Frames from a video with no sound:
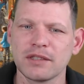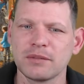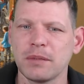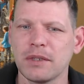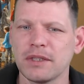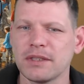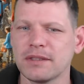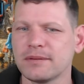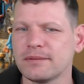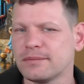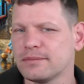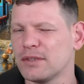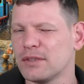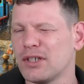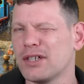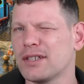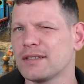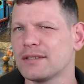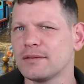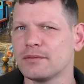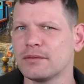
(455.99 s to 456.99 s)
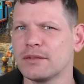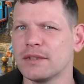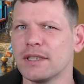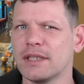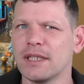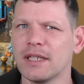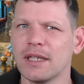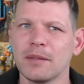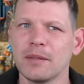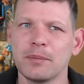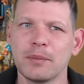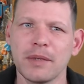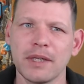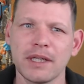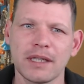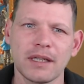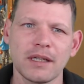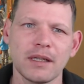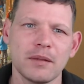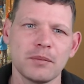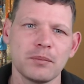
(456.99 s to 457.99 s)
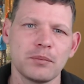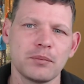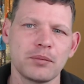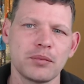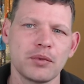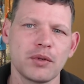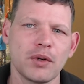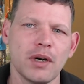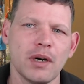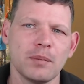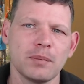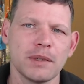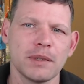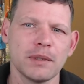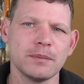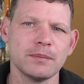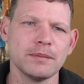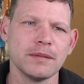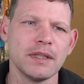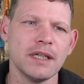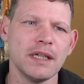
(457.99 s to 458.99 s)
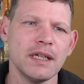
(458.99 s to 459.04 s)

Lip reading: but not really a big problem.